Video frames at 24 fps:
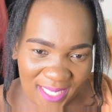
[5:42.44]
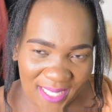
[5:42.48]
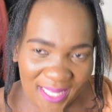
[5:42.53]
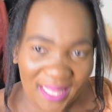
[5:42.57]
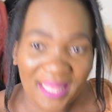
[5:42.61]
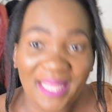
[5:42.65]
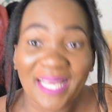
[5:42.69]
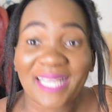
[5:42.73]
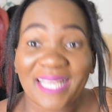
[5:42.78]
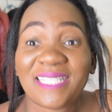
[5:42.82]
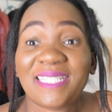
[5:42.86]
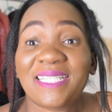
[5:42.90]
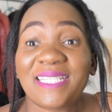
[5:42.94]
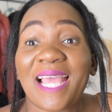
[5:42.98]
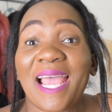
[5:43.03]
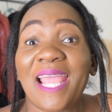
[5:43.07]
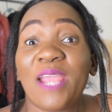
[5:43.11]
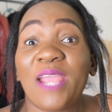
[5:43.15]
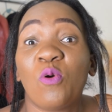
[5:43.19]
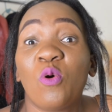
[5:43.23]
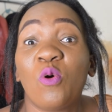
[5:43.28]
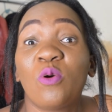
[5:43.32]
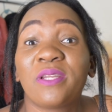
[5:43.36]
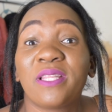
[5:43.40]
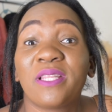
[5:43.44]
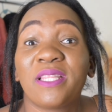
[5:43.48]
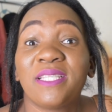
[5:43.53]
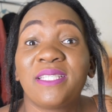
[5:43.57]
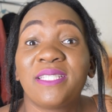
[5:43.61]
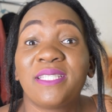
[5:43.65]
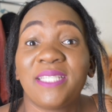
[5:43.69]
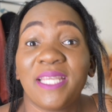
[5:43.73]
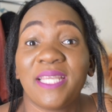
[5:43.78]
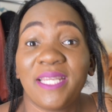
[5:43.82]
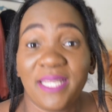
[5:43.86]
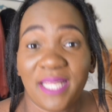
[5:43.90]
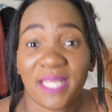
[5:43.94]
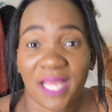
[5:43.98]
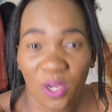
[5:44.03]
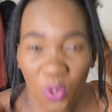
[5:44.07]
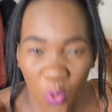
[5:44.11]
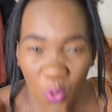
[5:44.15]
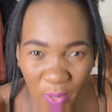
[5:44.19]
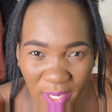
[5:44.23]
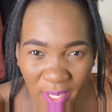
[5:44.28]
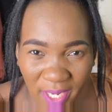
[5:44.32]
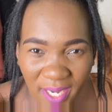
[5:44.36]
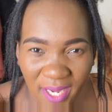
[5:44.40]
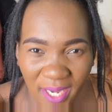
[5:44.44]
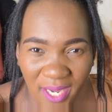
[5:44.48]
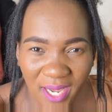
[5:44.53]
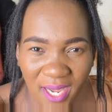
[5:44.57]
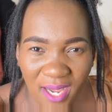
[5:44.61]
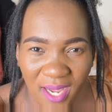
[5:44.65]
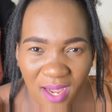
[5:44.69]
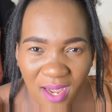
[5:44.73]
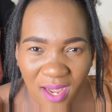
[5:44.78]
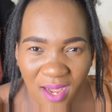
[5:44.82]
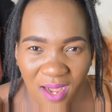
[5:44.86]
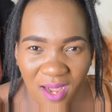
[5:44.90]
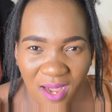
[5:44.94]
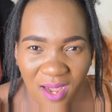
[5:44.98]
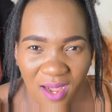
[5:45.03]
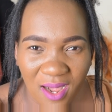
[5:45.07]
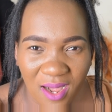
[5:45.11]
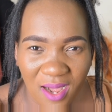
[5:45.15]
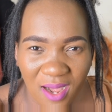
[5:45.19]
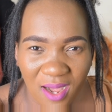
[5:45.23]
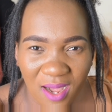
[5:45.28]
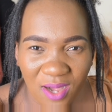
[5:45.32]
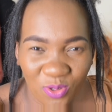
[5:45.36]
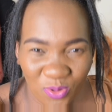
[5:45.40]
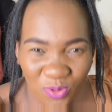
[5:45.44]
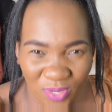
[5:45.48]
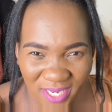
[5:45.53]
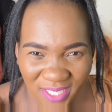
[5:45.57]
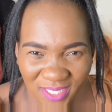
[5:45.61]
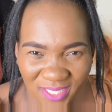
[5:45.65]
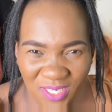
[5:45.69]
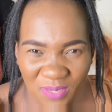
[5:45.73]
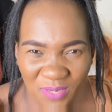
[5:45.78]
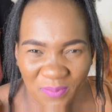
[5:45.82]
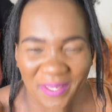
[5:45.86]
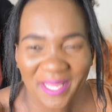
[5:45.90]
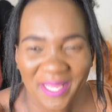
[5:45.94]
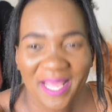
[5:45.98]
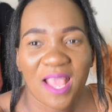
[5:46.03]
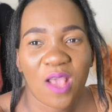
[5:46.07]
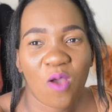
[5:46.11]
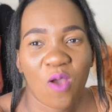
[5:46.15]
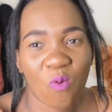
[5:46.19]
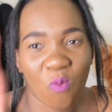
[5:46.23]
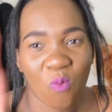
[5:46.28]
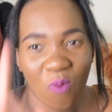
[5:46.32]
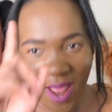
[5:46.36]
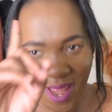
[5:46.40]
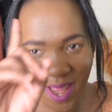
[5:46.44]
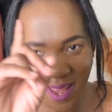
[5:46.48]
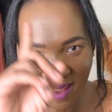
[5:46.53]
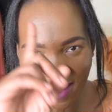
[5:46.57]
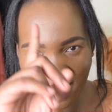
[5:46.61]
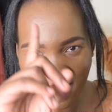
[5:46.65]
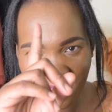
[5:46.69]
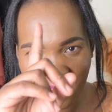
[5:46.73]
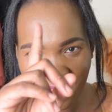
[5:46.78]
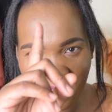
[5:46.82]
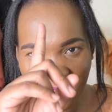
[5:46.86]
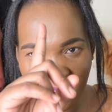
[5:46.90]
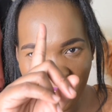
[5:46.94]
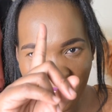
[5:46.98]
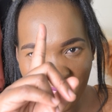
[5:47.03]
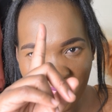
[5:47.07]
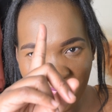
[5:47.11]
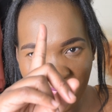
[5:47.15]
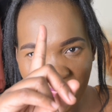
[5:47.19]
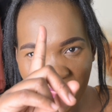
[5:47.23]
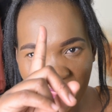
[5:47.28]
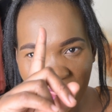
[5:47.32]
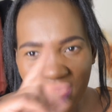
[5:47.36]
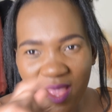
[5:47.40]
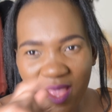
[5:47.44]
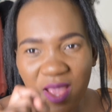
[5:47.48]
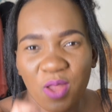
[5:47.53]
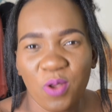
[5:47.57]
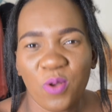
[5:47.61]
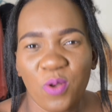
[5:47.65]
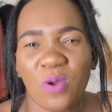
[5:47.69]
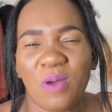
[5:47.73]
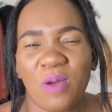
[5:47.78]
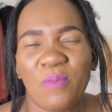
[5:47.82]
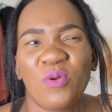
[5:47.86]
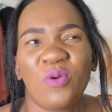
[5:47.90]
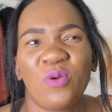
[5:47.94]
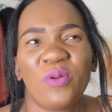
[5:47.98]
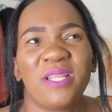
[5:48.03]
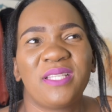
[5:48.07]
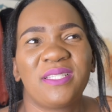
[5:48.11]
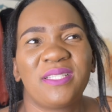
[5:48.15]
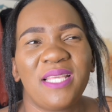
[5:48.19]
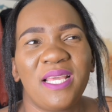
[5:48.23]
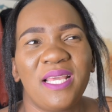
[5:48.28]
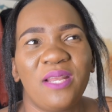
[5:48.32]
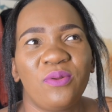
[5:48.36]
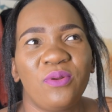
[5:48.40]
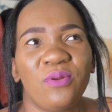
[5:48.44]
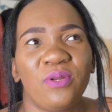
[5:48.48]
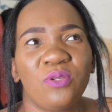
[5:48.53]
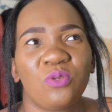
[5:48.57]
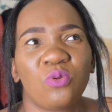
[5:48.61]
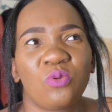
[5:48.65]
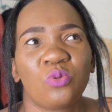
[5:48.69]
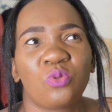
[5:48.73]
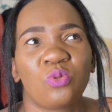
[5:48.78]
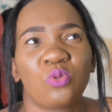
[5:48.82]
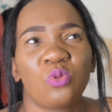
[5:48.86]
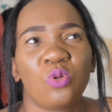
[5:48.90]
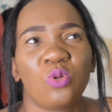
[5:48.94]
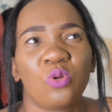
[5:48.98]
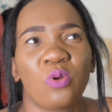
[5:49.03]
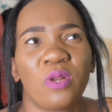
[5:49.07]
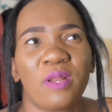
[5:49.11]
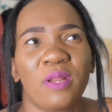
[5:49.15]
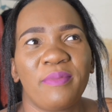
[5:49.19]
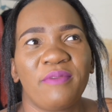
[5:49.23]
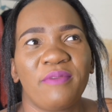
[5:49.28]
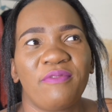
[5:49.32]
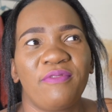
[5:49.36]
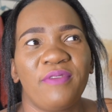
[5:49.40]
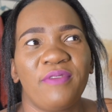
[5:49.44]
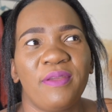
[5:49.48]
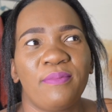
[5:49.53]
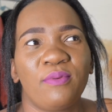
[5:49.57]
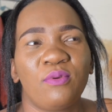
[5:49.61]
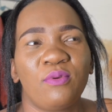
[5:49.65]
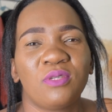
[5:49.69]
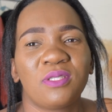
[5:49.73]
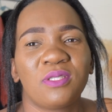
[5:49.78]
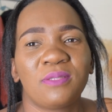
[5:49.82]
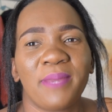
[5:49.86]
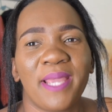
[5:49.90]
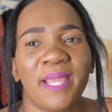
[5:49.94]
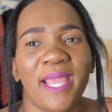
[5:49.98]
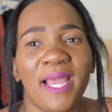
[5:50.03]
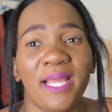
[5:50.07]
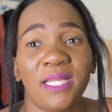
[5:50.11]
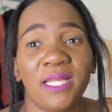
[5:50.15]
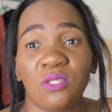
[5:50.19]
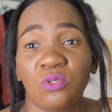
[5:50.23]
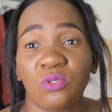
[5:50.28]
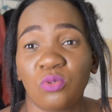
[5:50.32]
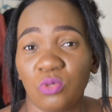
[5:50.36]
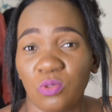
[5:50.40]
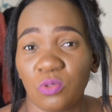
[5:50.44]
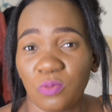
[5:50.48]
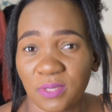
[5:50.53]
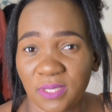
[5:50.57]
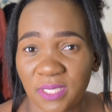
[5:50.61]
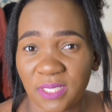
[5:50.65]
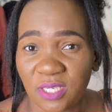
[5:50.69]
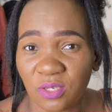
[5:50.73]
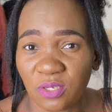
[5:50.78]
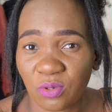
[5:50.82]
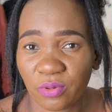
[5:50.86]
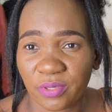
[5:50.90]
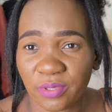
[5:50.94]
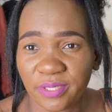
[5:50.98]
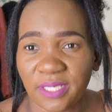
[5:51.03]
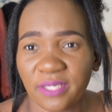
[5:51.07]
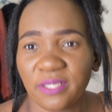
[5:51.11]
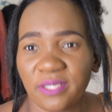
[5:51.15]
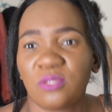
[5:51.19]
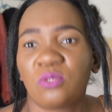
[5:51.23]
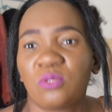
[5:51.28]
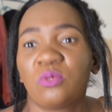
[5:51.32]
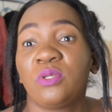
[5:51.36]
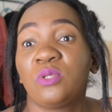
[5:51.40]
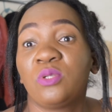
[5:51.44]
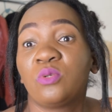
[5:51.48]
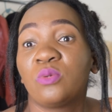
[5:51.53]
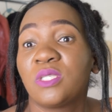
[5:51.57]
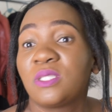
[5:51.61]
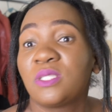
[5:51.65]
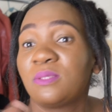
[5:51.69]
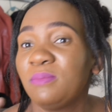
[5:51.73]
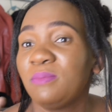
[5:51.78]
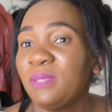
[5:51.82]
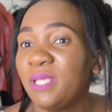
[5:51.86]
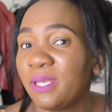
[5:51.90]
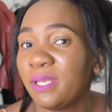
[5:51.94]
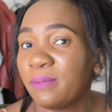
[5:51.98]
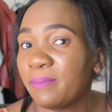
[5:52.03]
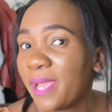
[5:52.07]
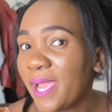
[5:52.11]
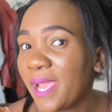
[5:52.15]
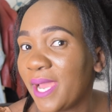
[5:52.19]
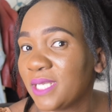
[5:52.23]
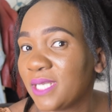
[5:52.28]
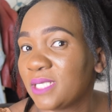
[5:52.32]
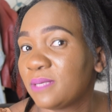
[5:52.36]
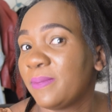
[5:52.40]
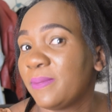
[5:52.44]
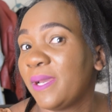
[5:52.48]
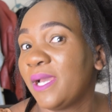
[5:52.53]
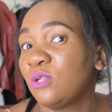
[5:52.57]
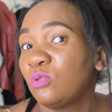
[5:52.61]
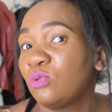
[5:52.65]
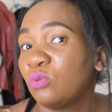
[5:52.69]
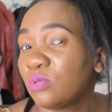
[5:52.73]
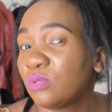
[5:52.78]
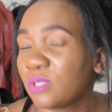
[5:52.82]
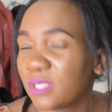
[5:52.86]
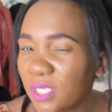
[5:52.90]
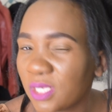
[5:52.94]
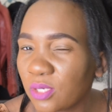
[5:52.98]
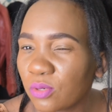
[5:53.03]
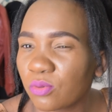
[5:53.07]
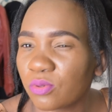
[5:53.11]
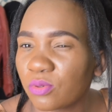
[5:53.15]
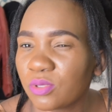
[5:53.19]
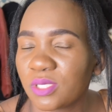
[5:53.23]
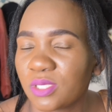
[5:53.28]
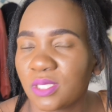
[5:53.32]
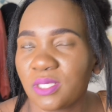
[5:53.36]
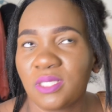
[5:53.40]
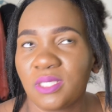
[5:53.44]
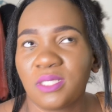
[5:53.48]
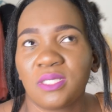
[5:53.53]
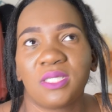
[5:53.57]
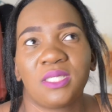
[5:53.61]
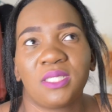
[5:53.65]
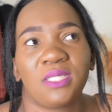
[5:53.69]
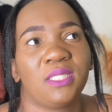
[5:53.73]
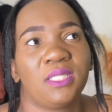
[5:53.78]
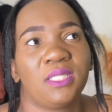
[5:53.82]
that I walked this journey alone. Do you understand me? One. No, I'm not gonna say alone. It was not gonna be fair because my aunt would send groceries. So it was me and my aunt. My aunt would send groceries.